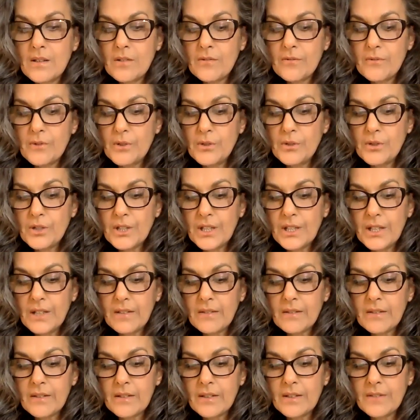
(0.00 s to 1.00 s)
Root
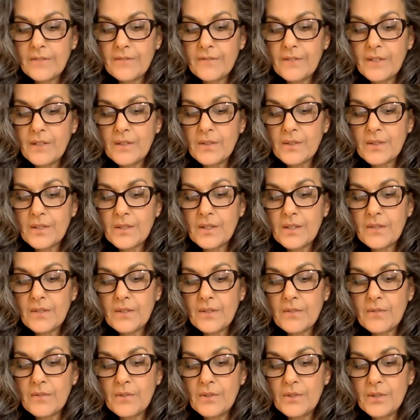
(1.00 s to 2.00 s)
chakra. The frequency of
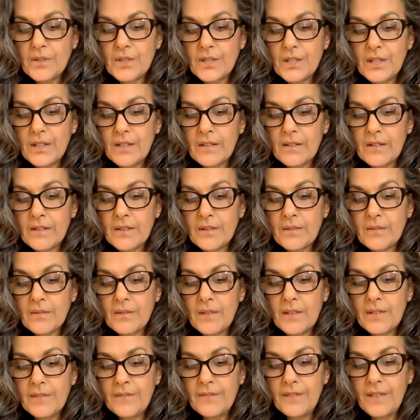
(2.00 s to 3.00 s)
the root chakra, the
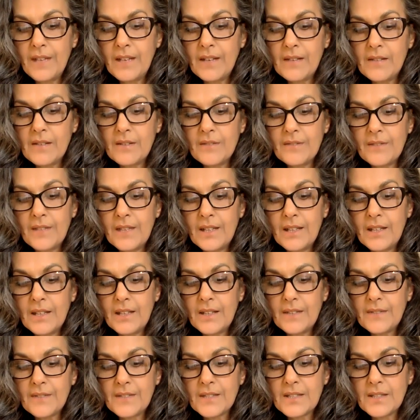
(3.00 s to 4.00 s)
red flower of
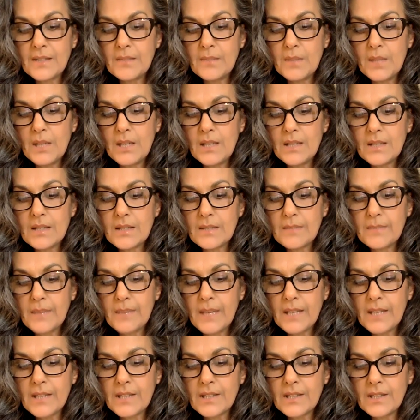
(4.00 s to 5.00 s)
life, stimulates
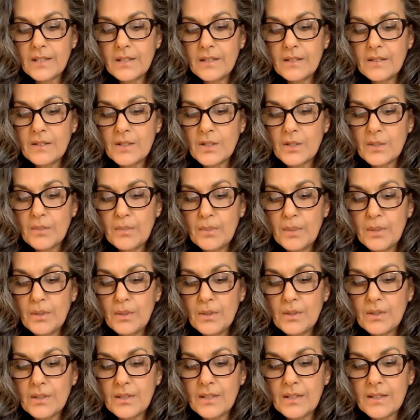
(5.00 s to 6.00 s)
passion and
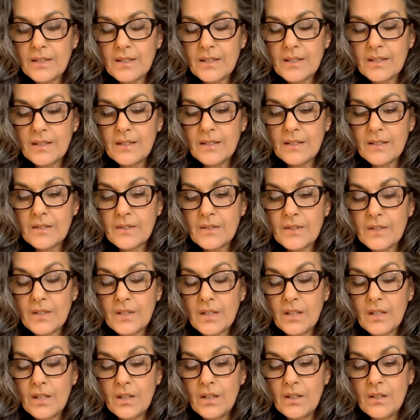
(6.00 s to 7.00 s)
supports our sense of
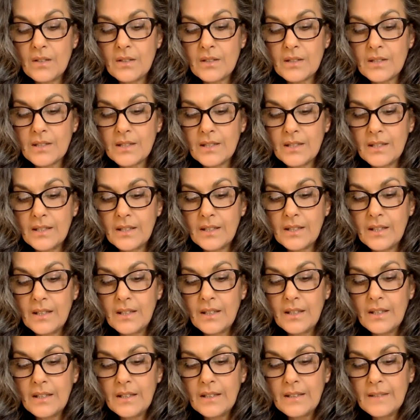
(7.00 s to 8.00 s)
security
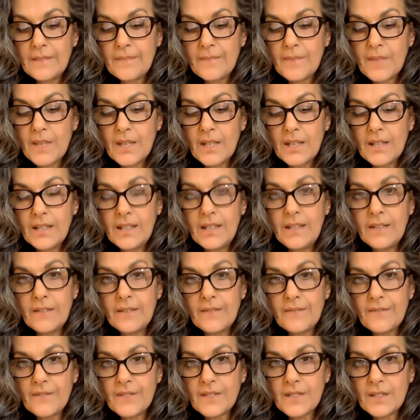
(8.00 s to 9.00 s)
in the
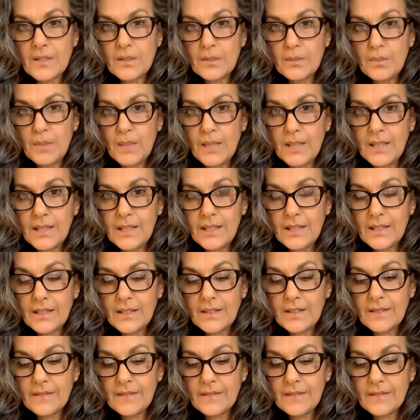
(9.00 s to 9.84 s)
physical plane,